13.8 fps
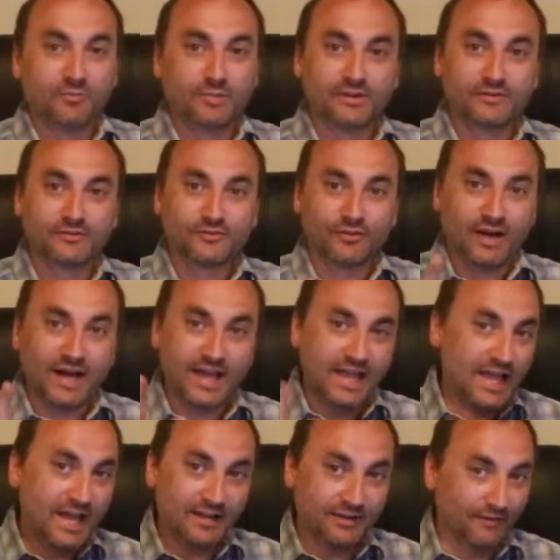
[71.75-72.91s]
But so I
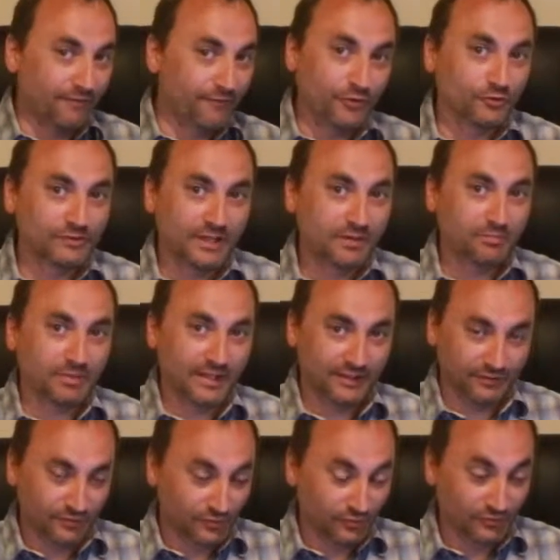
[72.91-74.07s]
had a full day planned
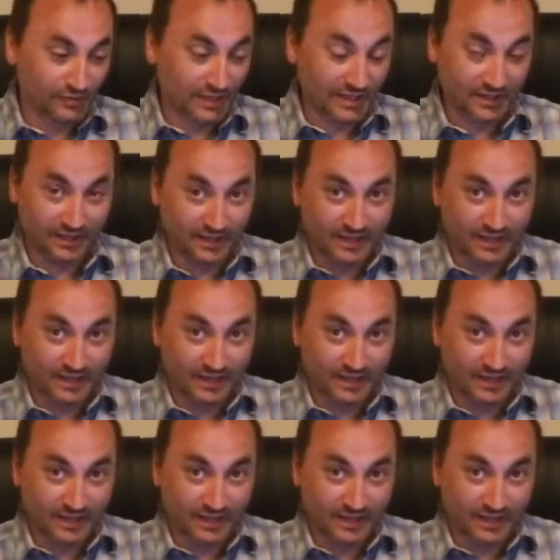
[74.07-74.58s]
Tuesday.